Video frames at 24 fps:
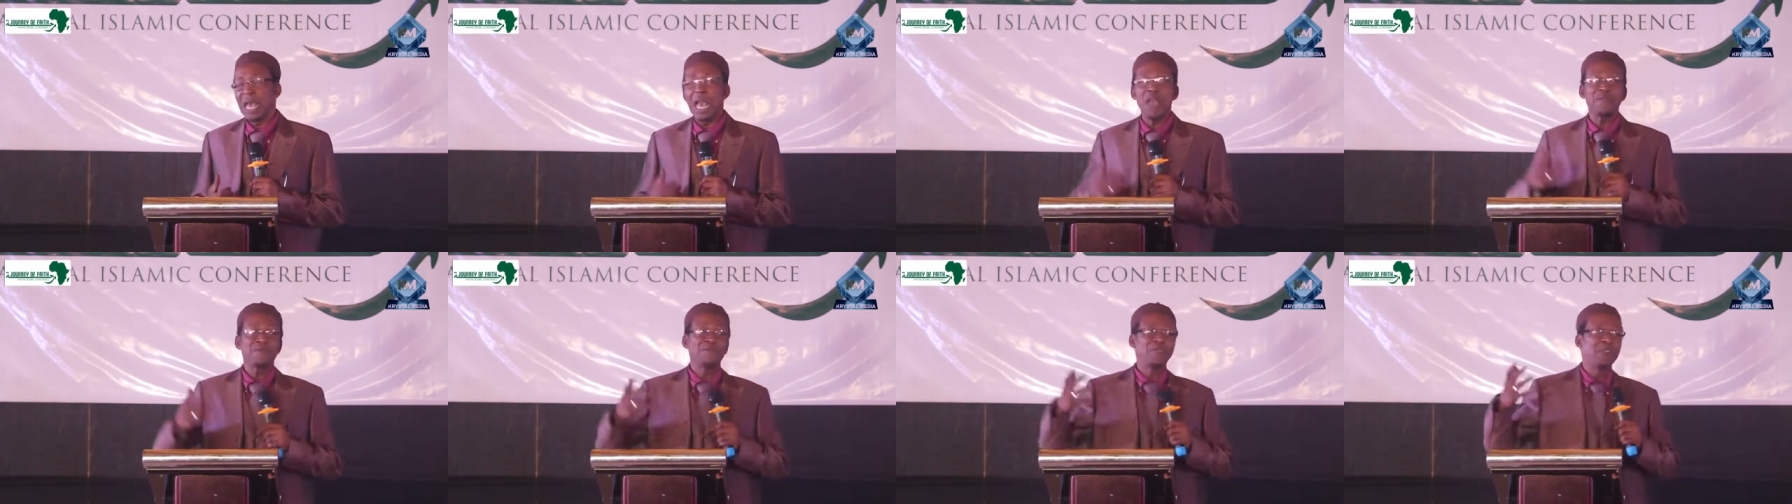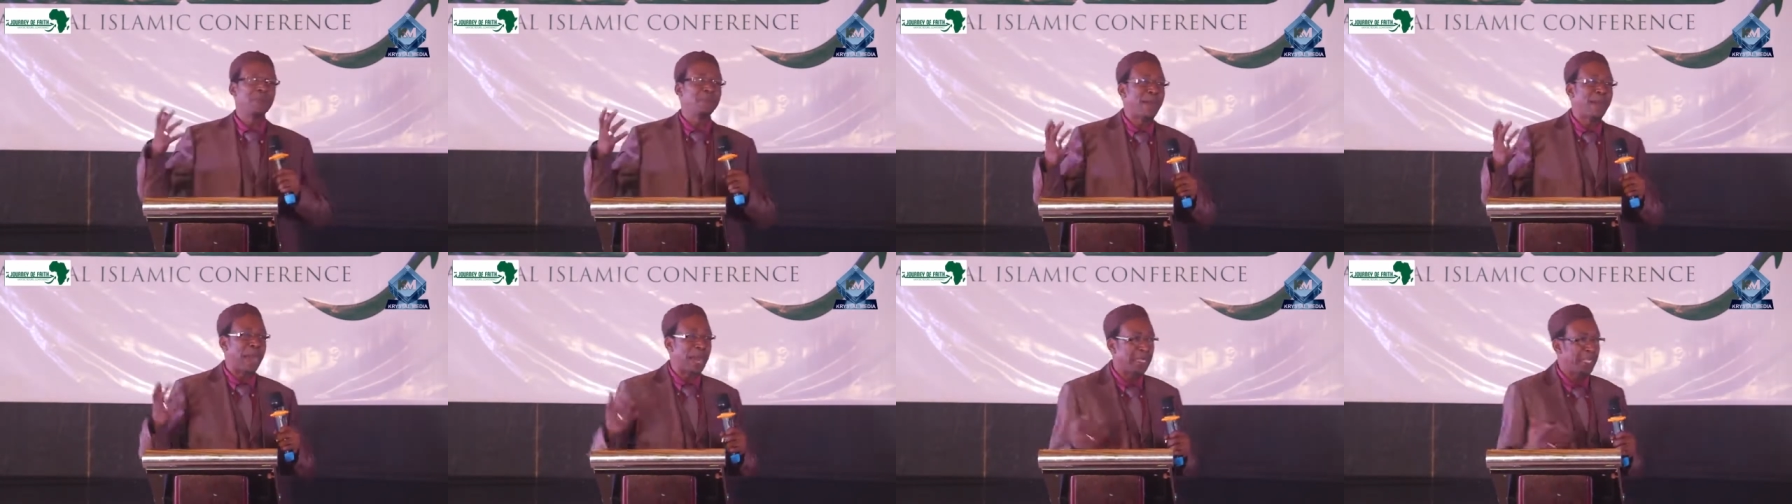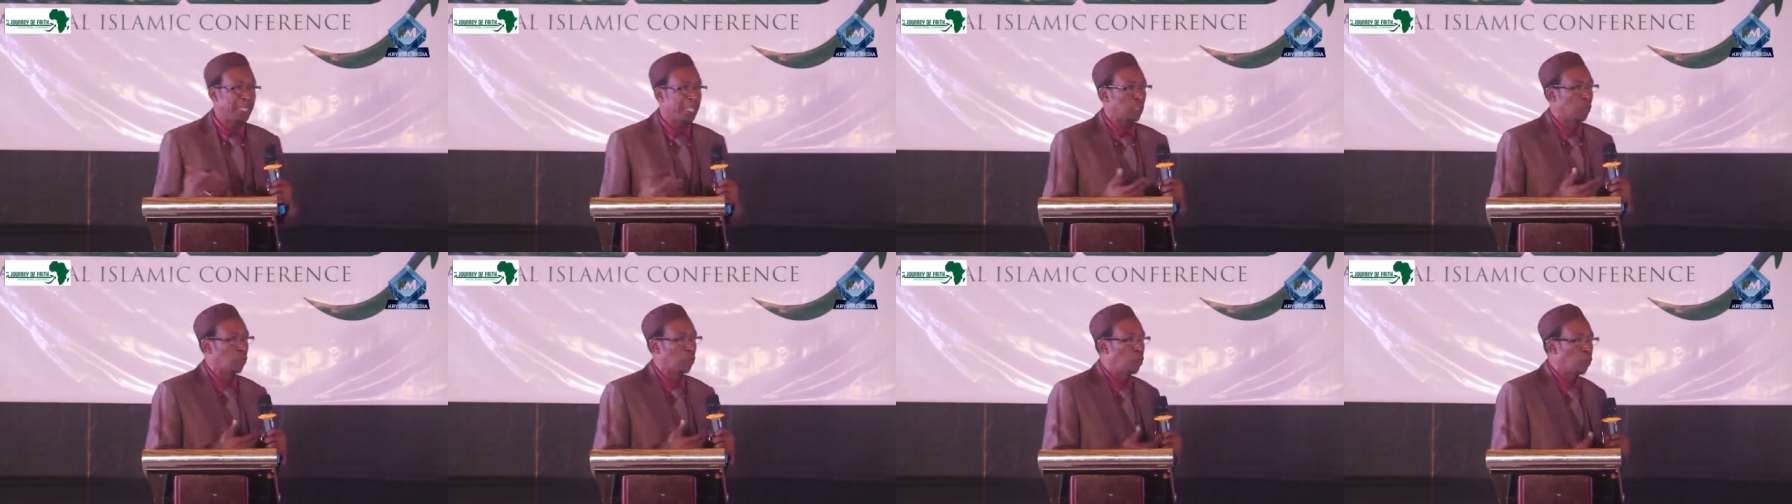Everybody
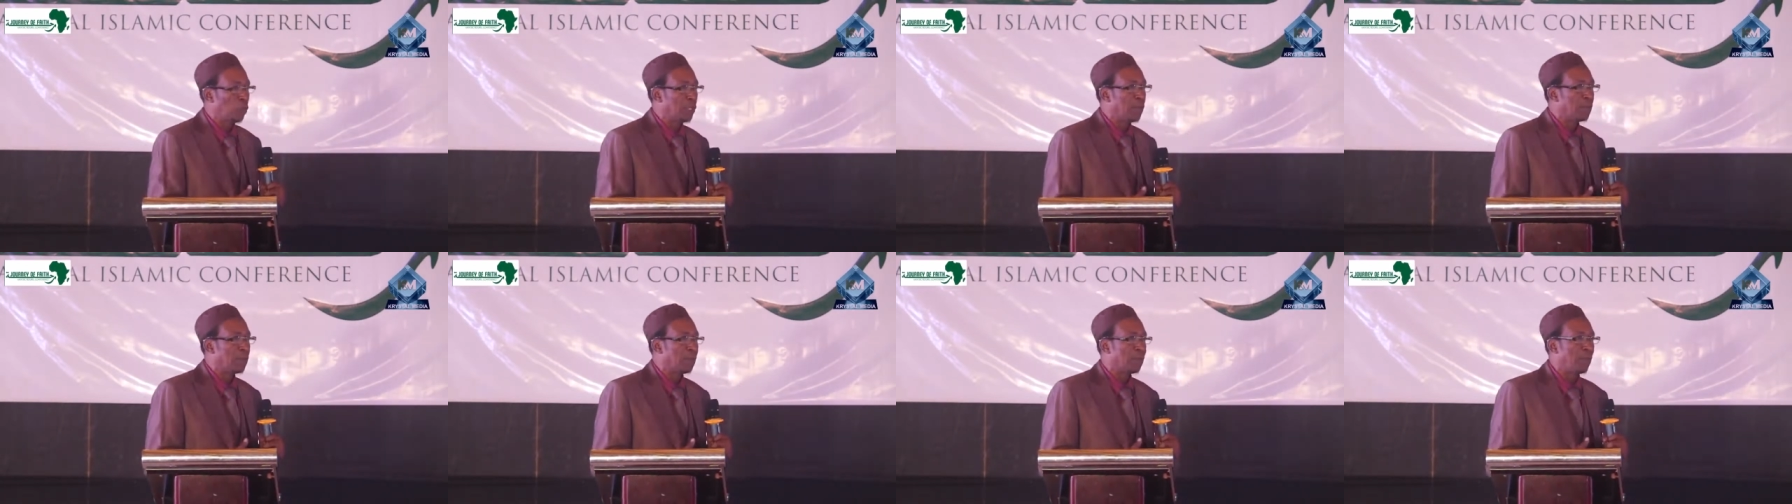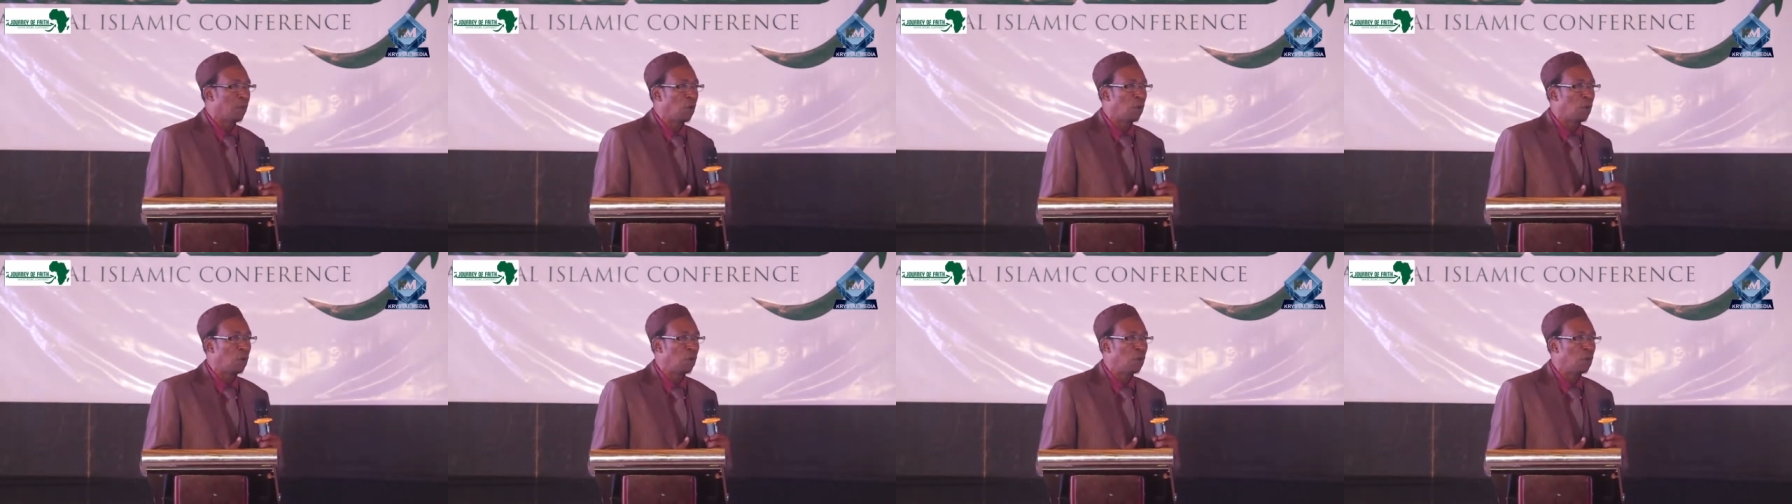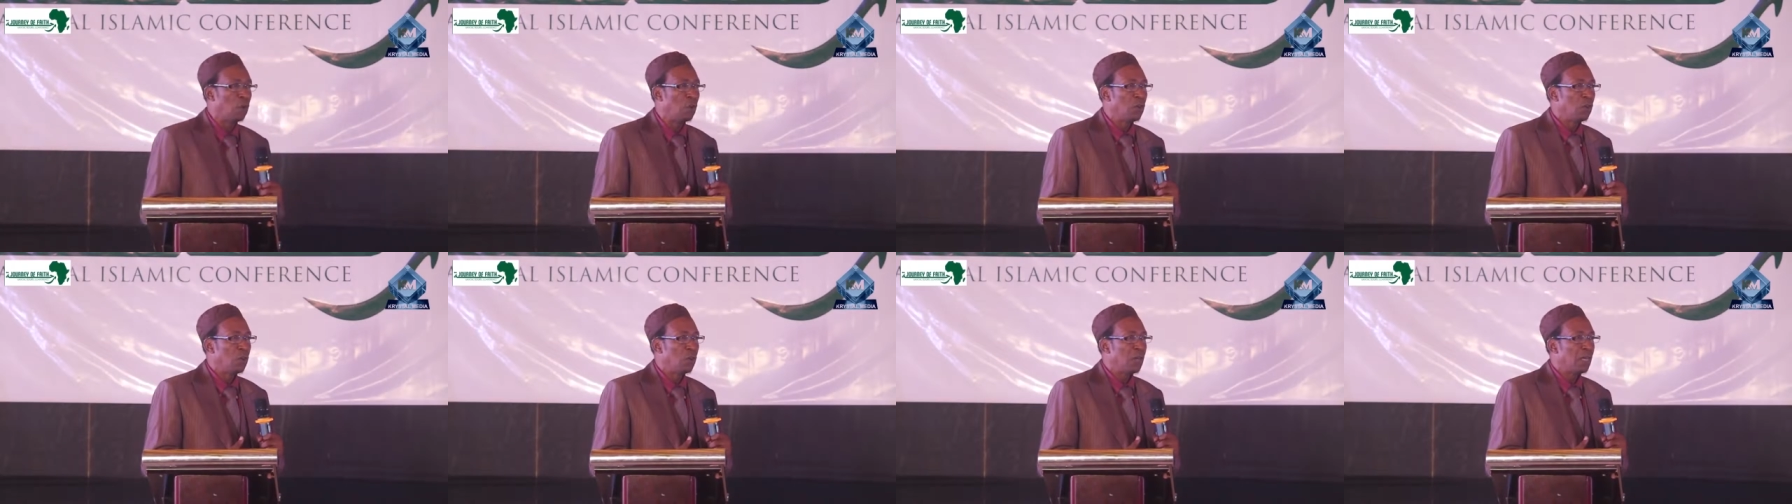is looking
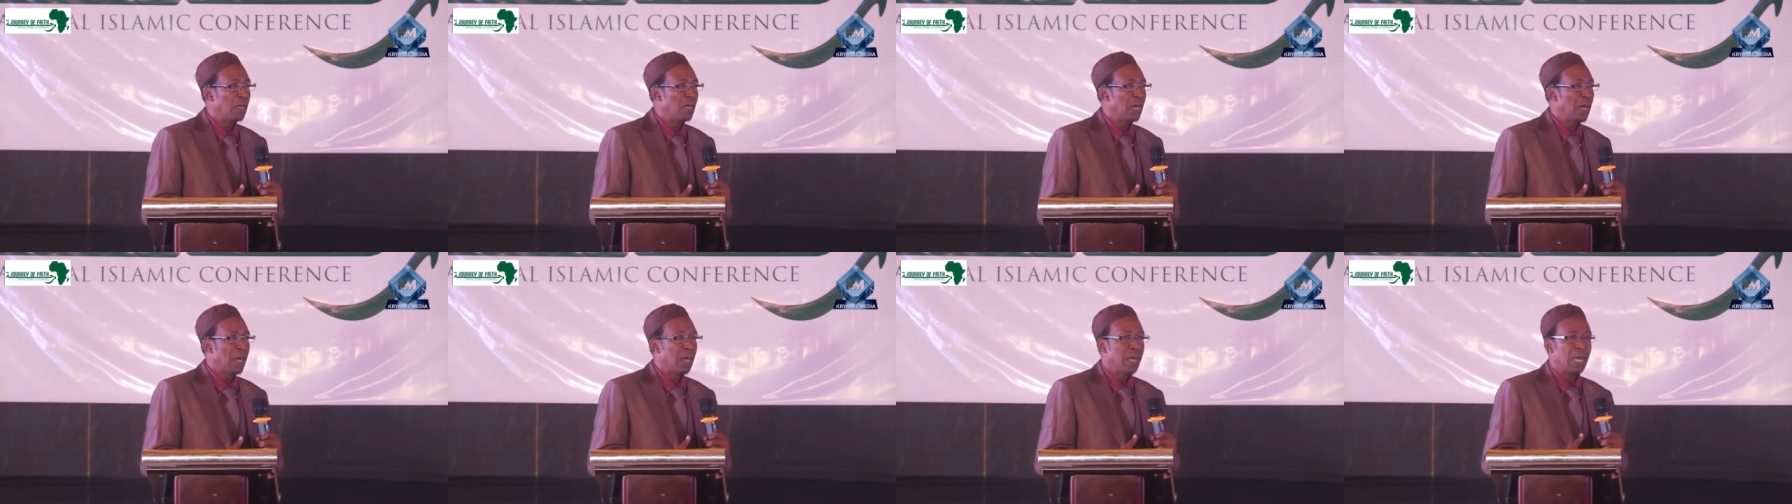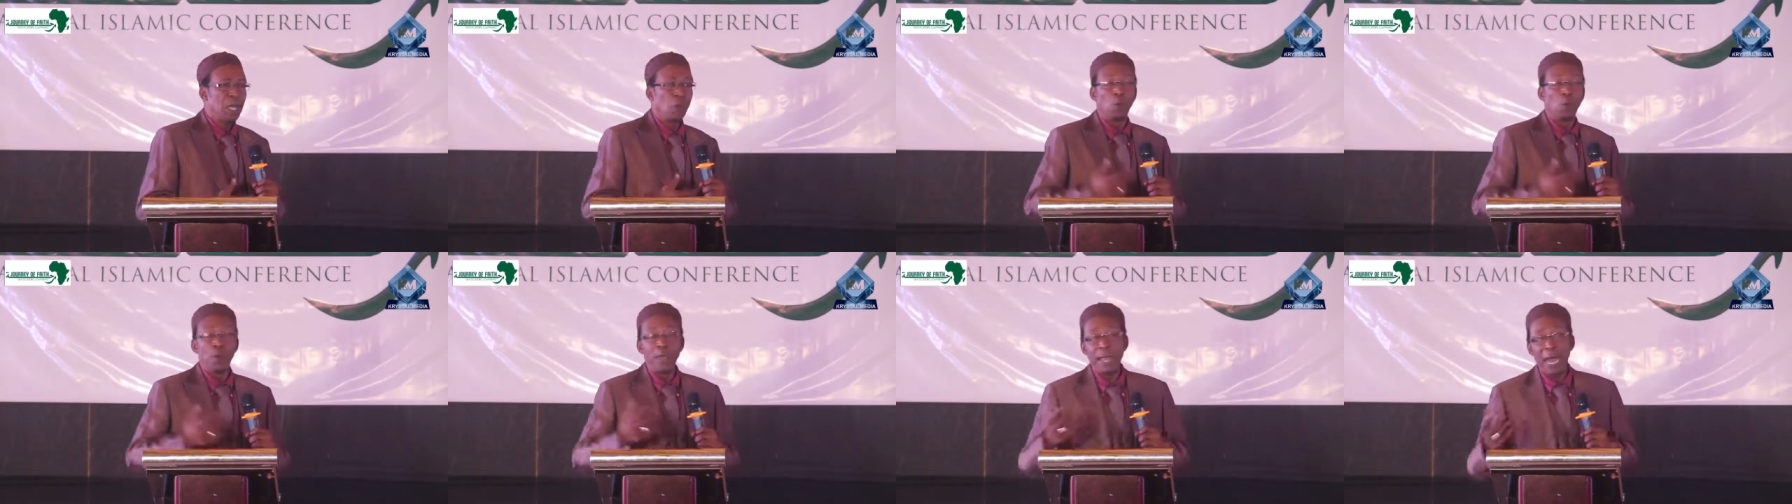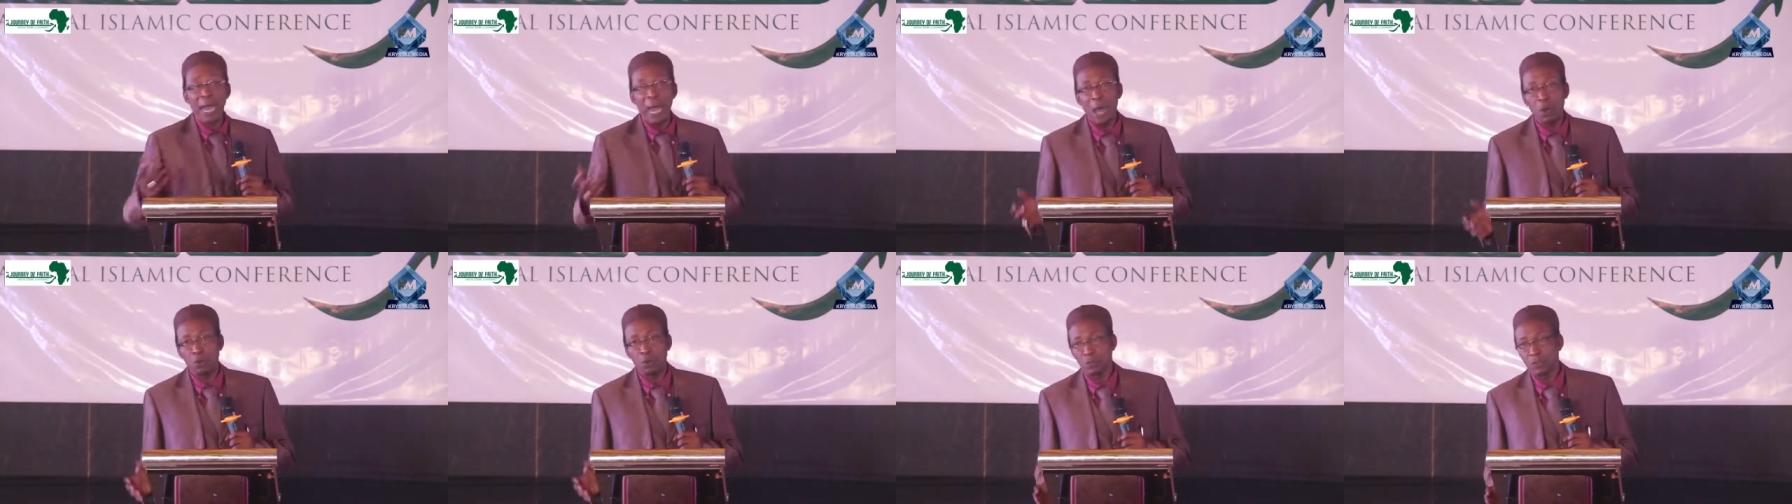for a way
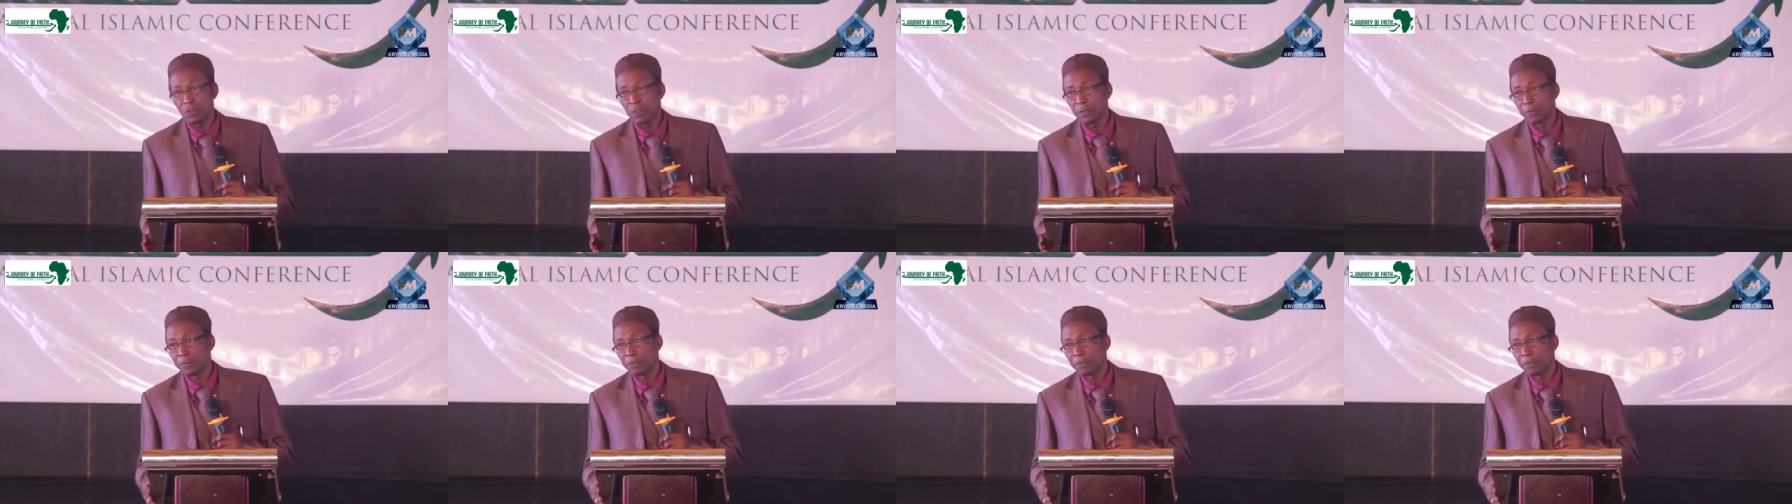out.